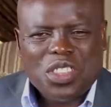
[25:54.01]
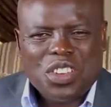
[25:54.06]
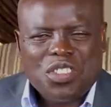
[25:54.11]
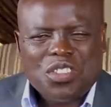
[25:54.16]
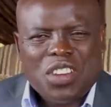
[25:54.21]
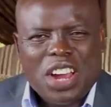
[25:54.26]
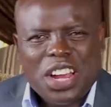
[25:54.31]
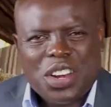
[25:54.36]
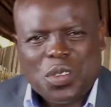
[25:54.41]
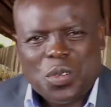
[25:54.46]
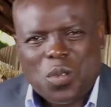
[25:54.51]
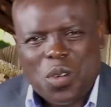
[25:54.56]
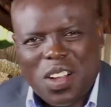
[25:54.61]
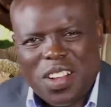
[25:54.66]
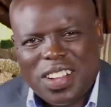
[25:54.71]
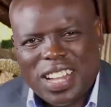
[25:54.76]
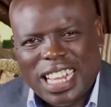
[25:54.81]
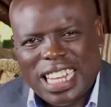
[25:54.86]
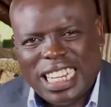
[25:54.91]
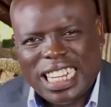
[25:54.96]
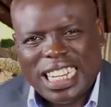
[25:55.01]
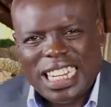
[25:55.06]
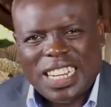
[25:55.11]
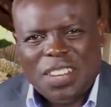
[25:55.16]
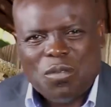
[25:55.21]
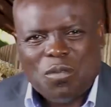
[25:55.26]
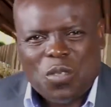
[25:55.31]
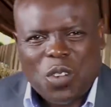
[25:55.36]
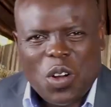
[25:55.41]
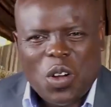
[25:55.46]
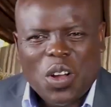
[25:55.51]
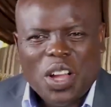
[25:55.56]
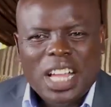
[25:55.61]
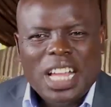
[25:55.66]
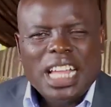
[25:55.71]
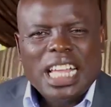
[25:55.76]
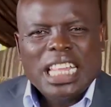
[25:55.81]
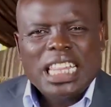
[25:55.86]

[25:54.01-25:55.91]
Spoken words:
They try to walk and then they fall.